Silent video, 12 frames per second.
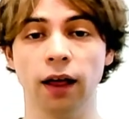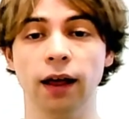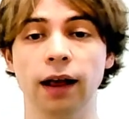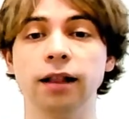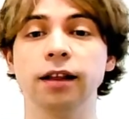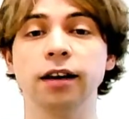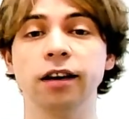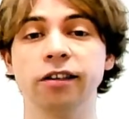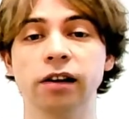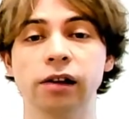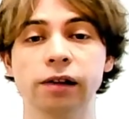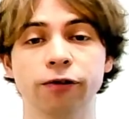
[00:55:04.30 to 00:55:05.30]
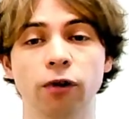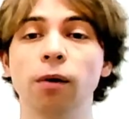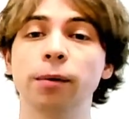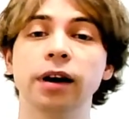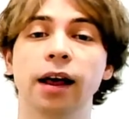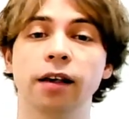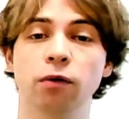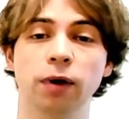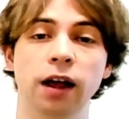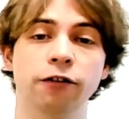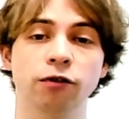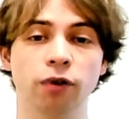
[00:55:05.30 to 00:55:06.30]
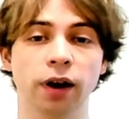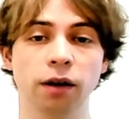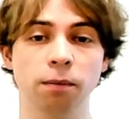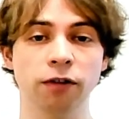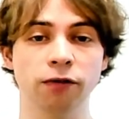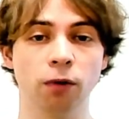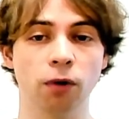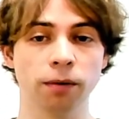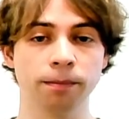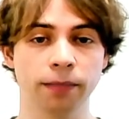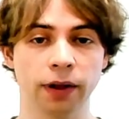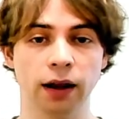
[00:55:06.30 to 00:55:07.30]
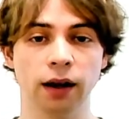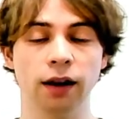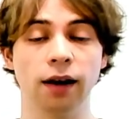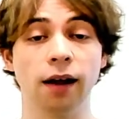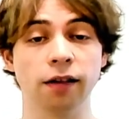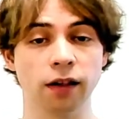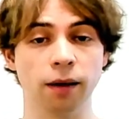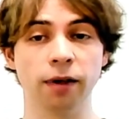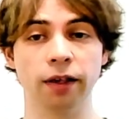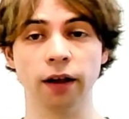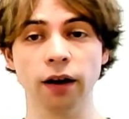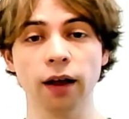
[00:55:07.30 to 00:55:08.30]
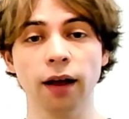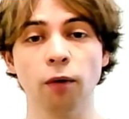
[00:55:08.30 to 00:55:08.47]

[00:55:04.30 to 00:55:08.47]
in the digital format as we have tried before in the last semester.